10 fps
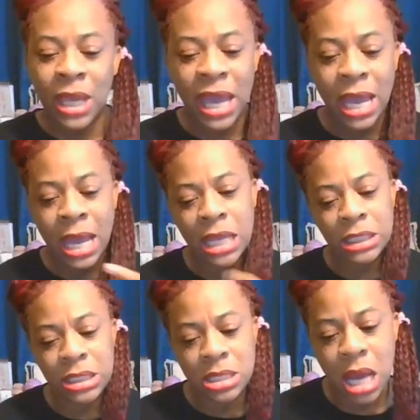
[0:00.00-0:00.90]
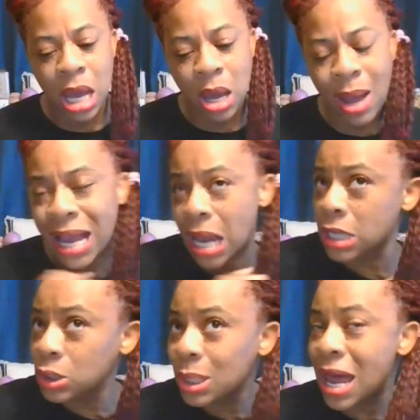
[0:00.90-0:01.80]
And, you know, I got
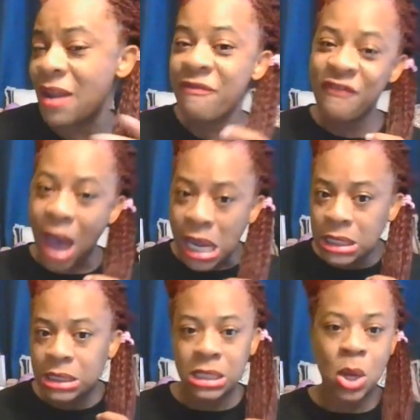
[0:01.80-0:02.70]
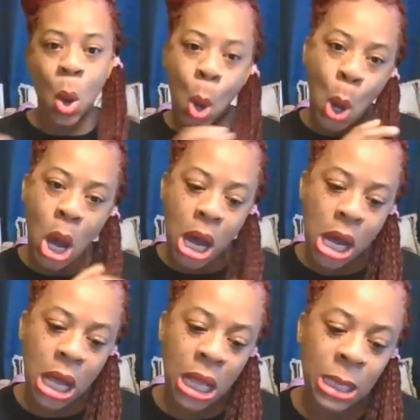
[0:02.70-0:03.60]
into a lot of fights and
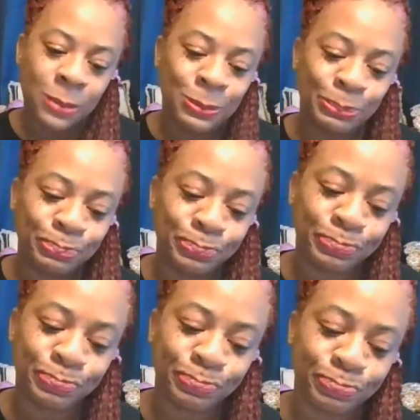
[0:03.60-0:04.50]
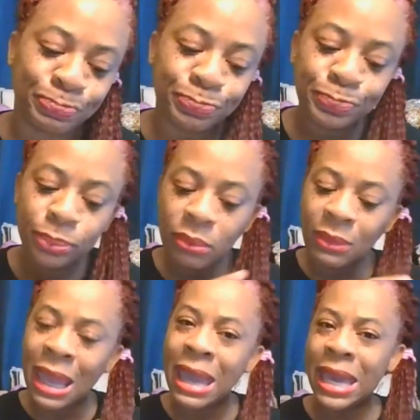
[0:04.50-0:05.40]
all.
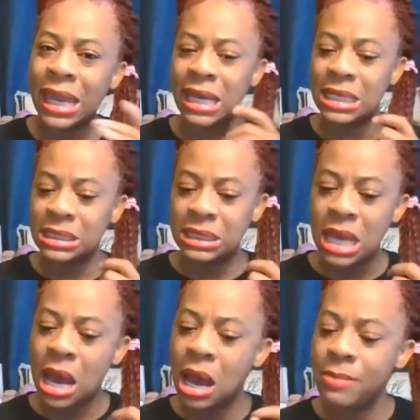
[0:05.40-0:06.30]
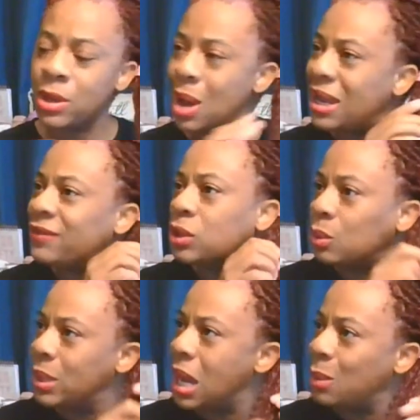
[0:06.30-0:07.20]
And, you know, I left
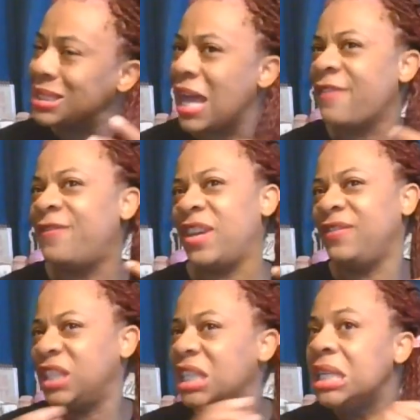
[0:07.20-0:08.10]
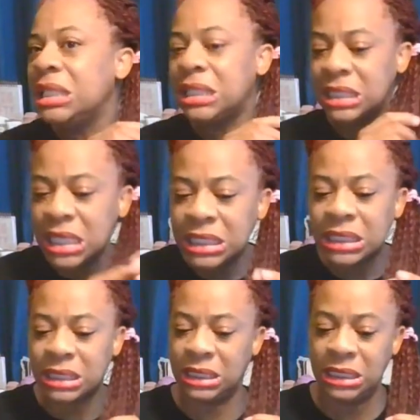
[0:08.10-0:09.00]
school when I was like 15,
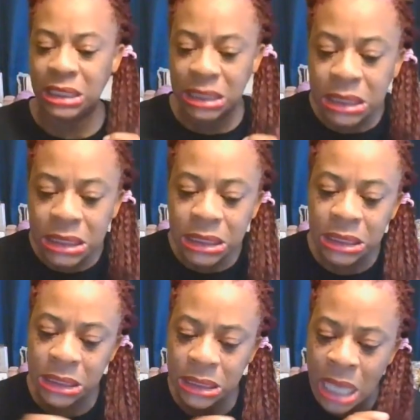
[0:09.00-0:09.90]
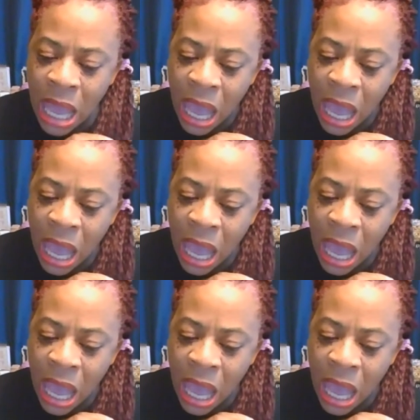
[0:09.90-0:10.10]
16.